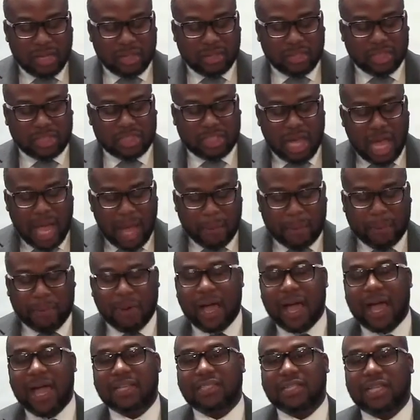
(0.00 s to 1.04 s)
The top
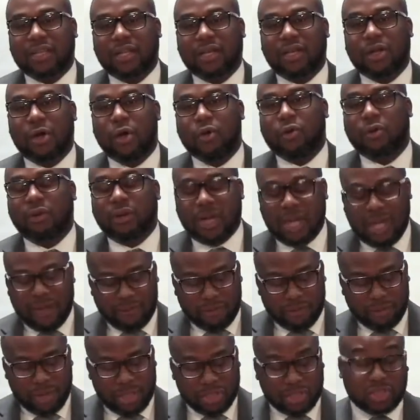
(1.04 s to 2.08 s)
prize at the local
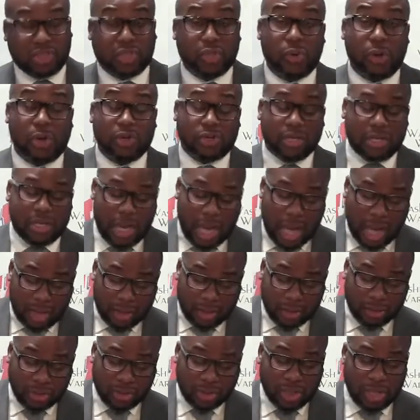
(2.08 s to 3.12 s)
level is two hundred
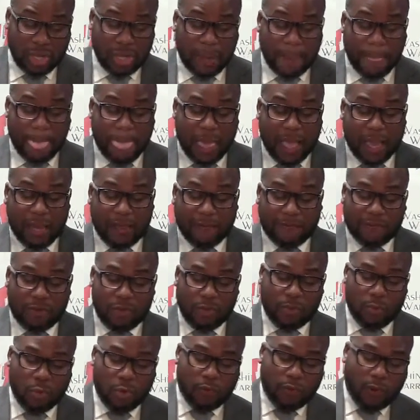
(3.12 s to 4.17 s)
dollars, and if
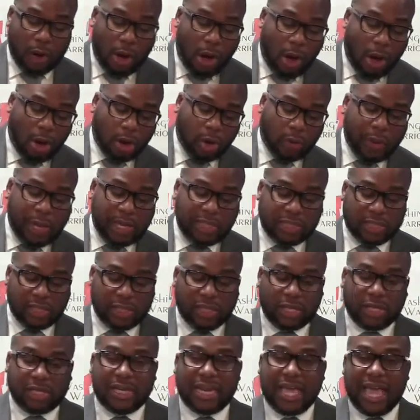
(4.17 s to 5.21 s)
you move all the way to
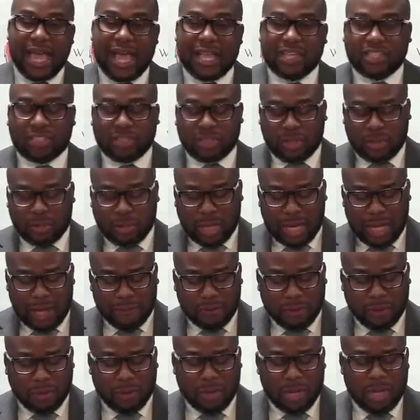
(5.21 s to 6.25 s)
the national
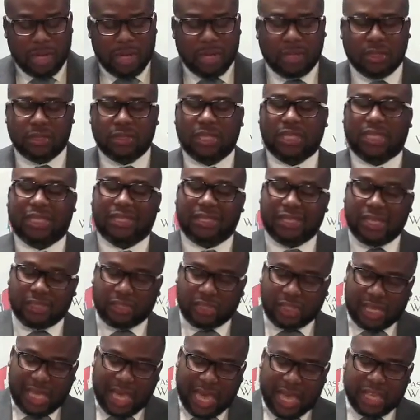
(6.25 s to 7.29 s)
level, there's
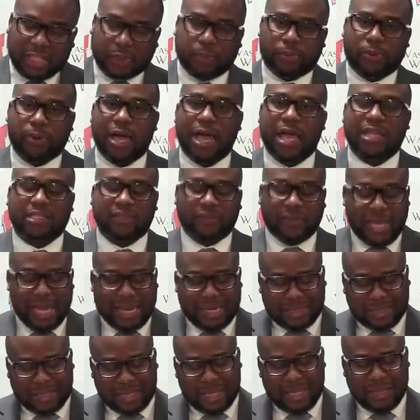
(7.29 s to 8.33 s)
a cash prize of
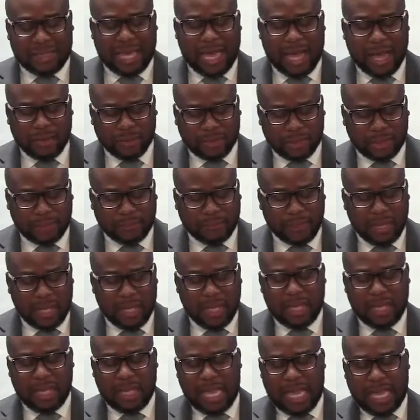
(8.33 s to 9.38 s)
eighteen thousand.
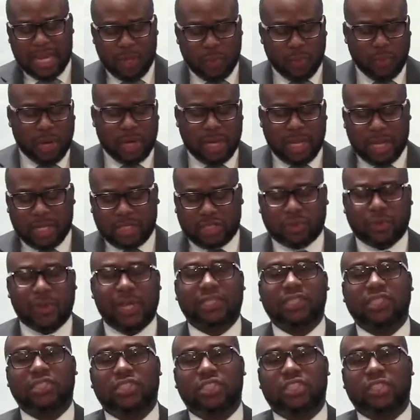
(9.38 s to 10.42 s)
Anyone
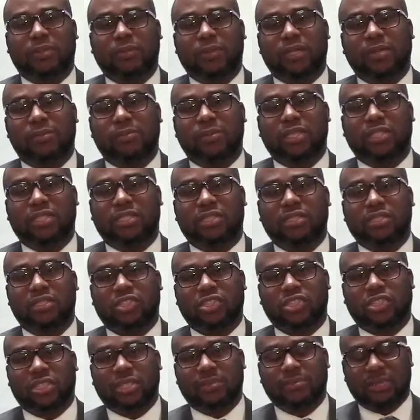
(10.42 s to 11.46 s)
interested should see Miss
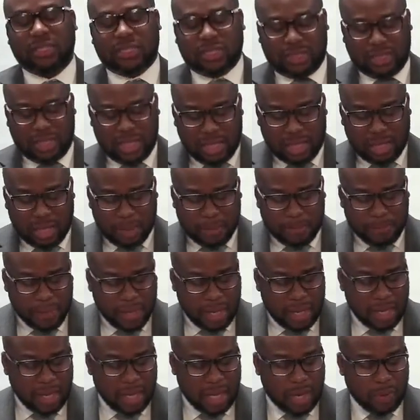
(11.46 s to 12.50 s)
should see Miss Tinkham
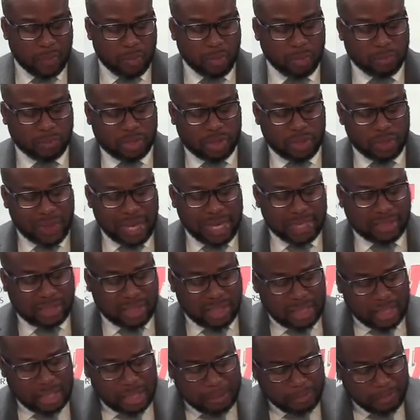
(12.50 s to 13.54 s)
in room two
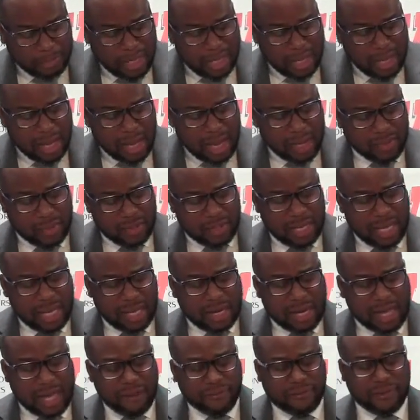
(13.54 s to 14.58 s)
eighteen, and the
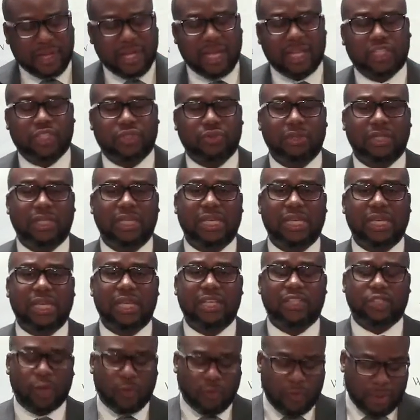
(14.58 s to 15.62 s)
deadline for entry
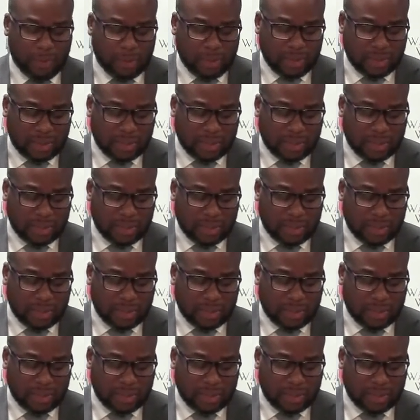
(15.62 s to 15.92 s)
is November the